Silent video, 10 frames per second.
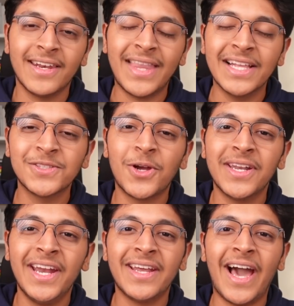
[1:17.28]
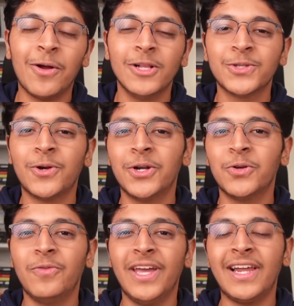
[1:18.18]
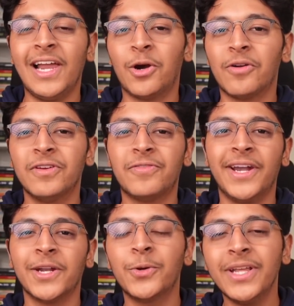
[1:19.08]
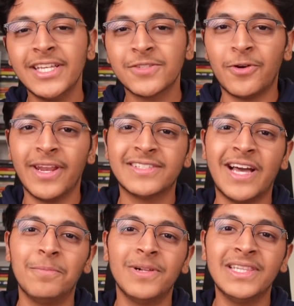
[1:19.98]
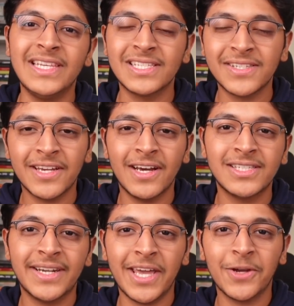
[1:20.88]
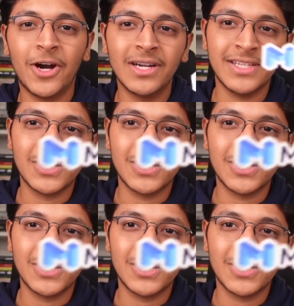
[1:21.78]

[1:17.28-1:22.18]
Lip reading: That's not it. I also got to win a lot of different goodies. For example, these stickers that I got.